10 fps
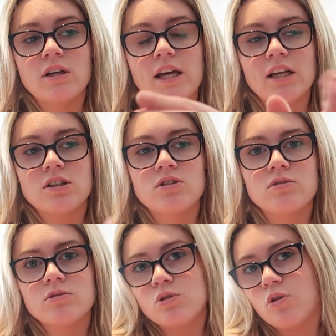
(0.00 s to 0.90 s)

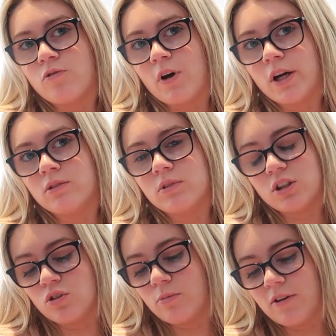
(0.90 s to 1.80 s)
it's your phone,
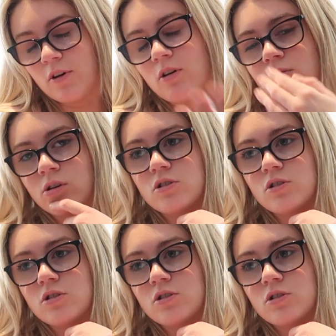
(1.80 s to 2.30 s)
it's not my phone.